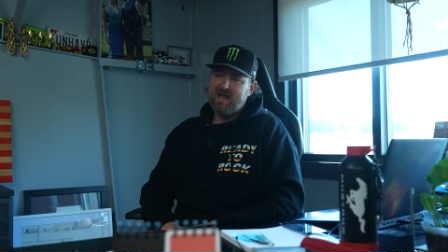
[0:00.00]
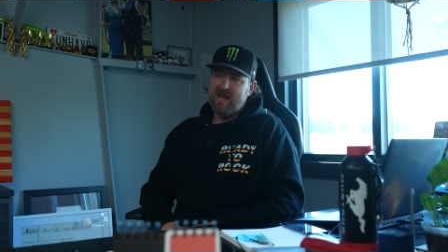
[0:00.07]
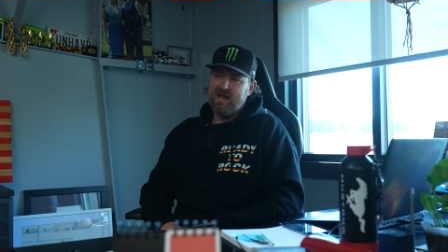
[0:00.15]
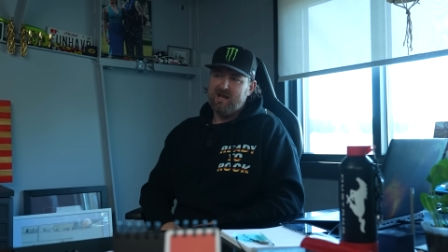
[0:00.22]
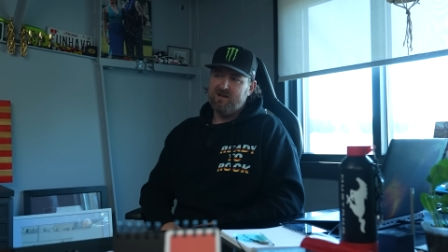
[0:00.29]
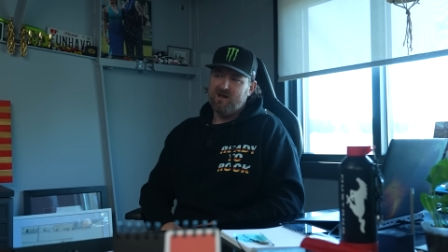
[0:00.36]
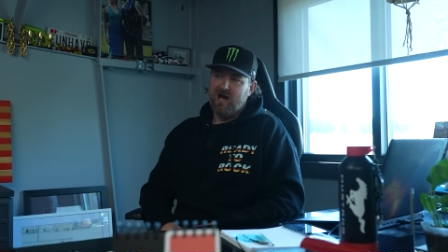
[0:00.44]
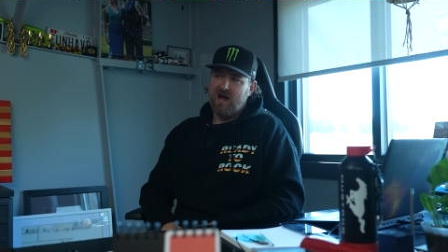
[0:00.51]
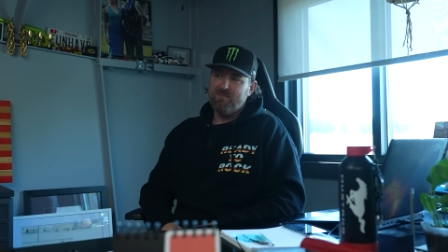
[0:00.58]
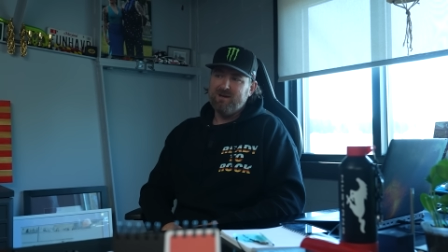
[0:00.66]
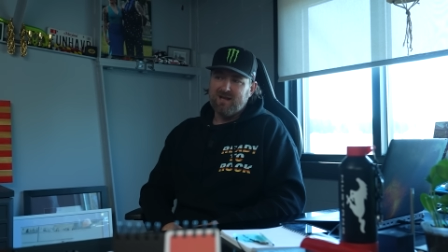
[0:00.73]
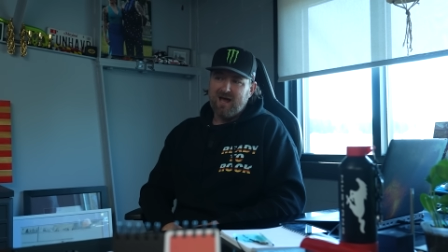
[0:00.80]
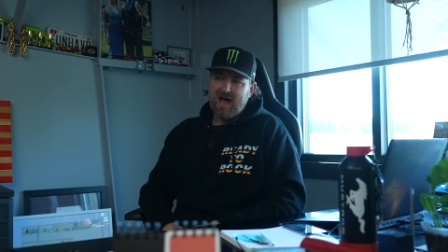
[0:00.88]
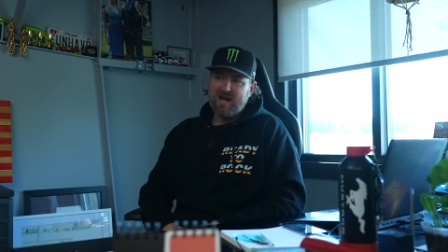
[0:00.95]
And uh, I'd
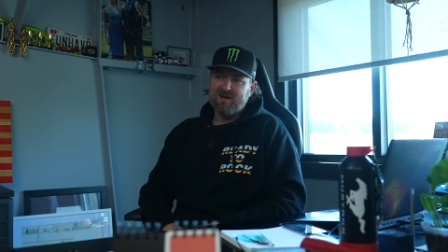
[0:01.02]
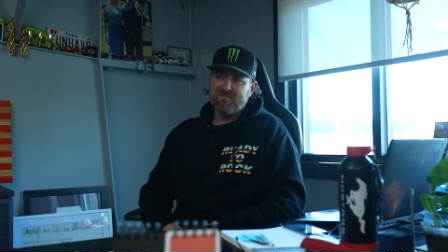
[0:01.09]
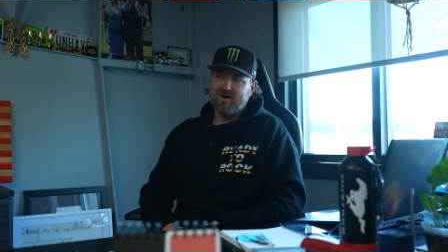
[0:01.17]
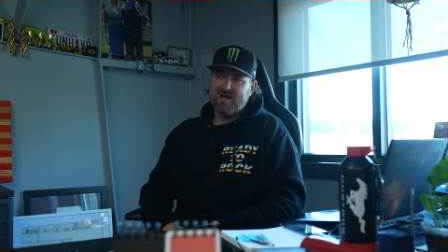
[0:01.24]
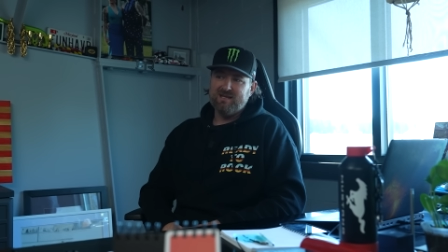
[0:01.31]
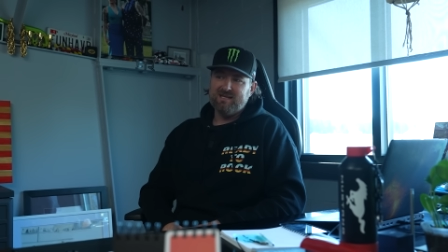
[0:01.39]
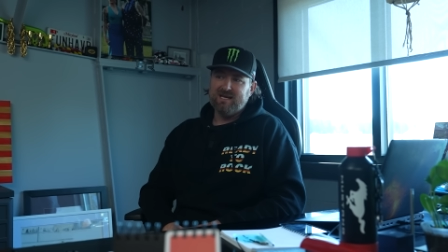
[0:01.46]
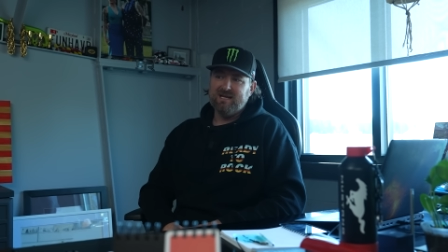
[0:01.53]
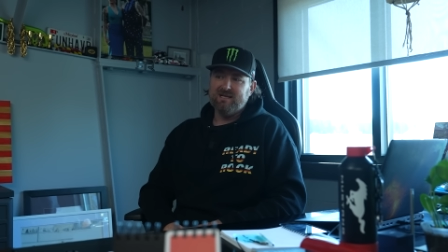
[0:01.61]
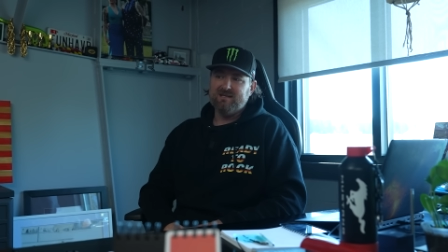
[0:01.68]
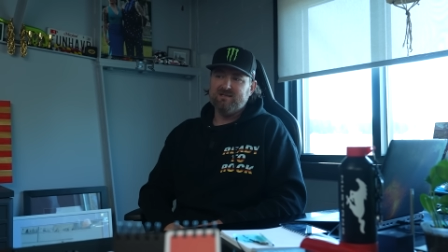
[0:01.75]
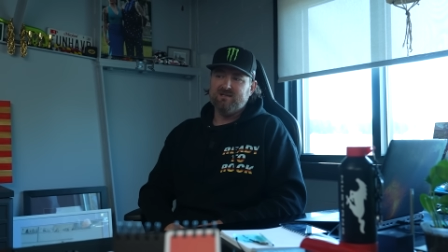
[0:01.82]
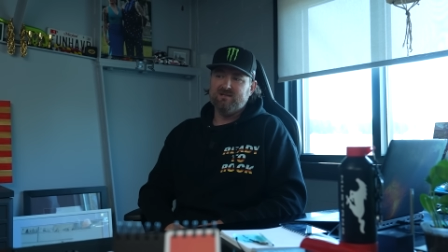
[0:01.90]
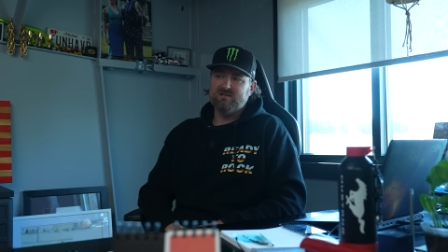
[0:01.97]
be lying if I didn't